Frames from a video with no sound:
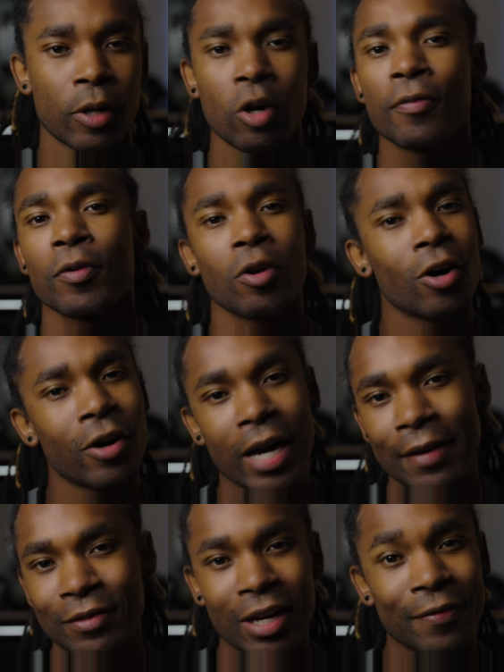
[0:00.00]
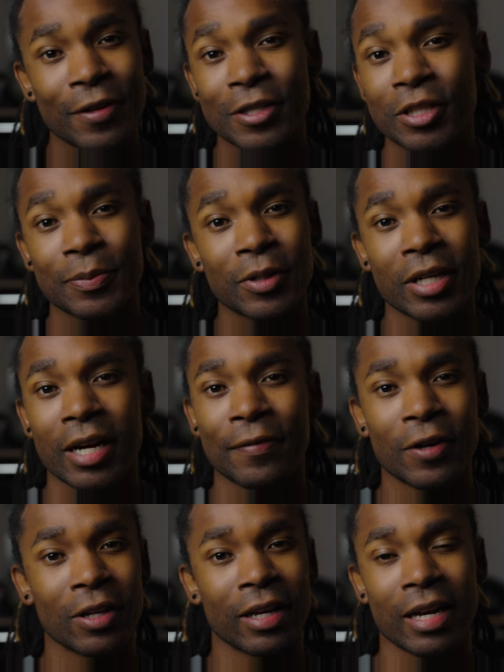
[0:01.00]
But overall, after I finished the book, I
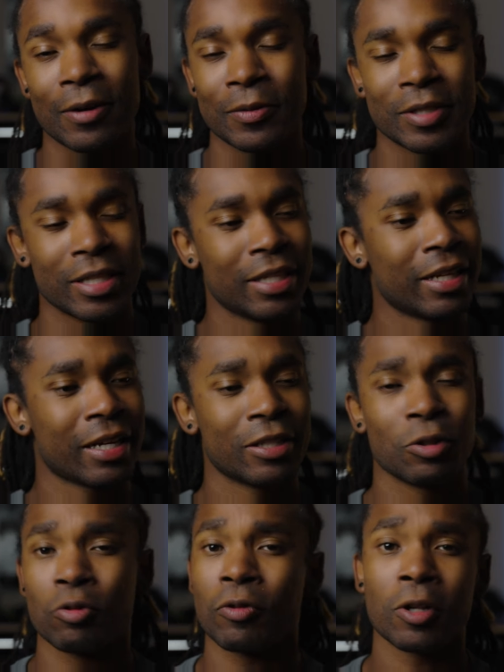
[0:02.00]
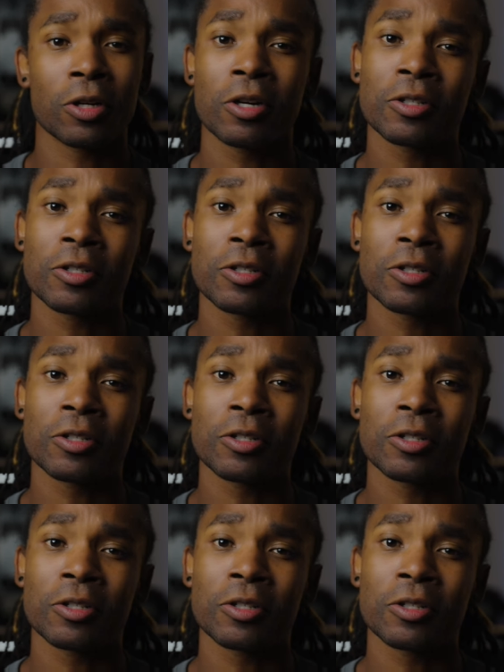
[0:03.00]
felt like I was in like a little roller